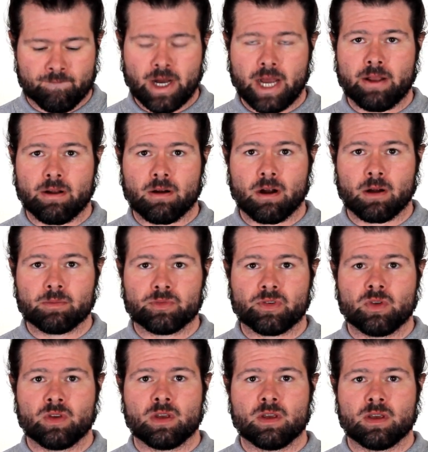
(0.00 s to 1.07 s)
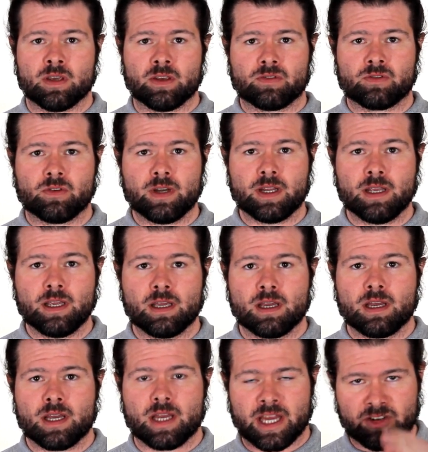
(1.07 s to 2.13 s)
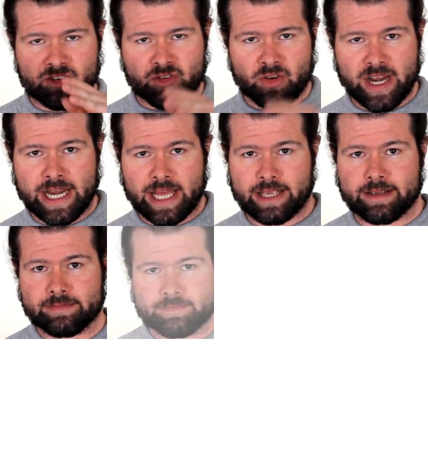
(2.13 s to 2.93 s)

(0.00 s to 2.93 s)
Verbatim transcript: firearms, history, and training.